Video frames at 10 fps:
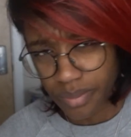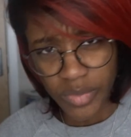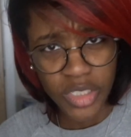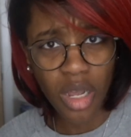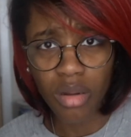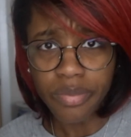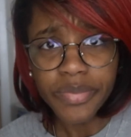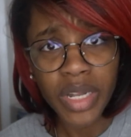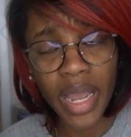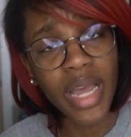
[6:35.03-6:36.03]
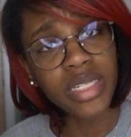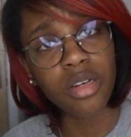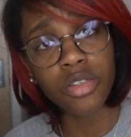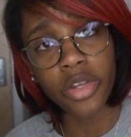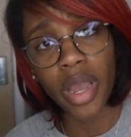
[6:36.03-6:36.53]
So, like I
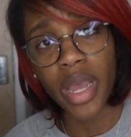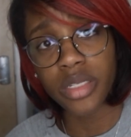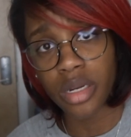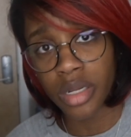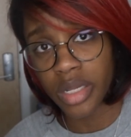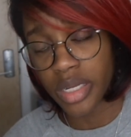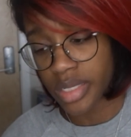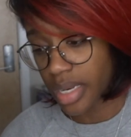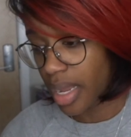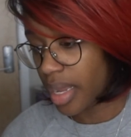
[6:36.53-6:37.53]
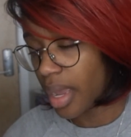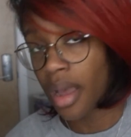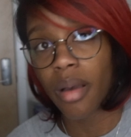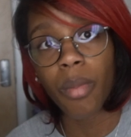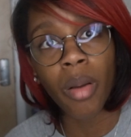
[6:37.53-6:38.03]
told you guys earlier today,
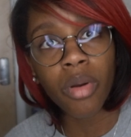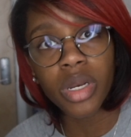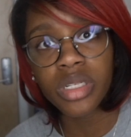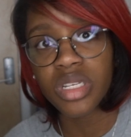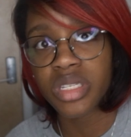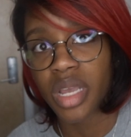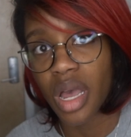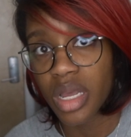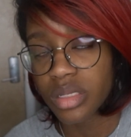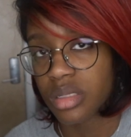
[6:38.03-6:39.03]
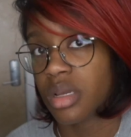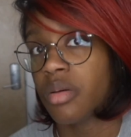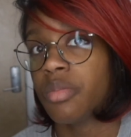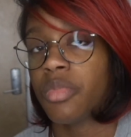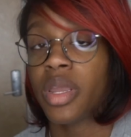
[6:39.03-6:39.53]
I'm going to discuss
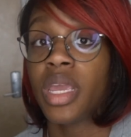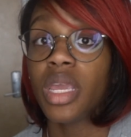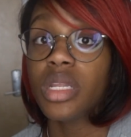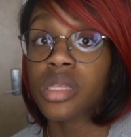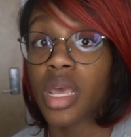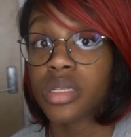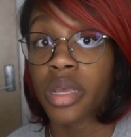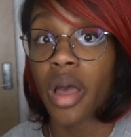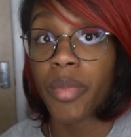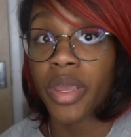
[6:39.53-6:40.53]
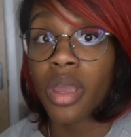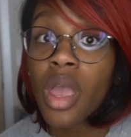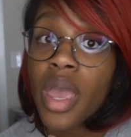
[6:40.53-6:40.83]
some heat that's coming.